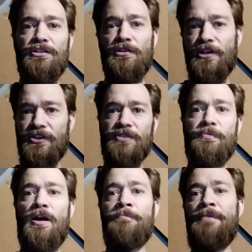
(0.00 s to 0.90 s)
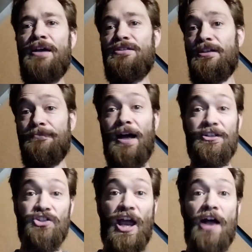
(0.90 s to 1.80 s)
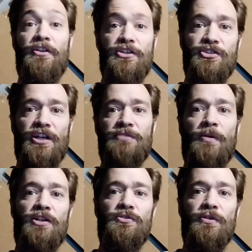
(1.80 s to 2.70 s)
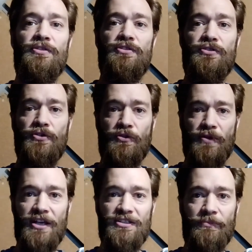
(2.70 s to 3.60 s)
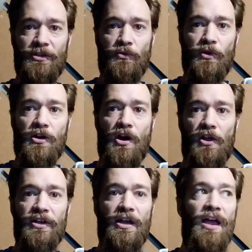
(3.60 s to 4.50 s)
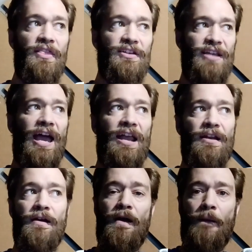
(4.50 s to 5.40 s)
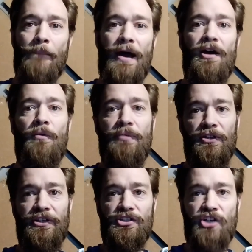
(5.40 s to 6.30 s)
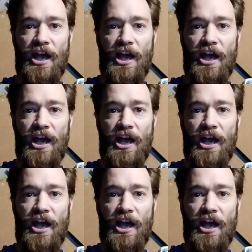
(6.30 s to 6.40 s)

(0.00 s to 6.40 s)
To look at this problem as a, a challenge has brought to us to create something we're calling the 10 Mile Building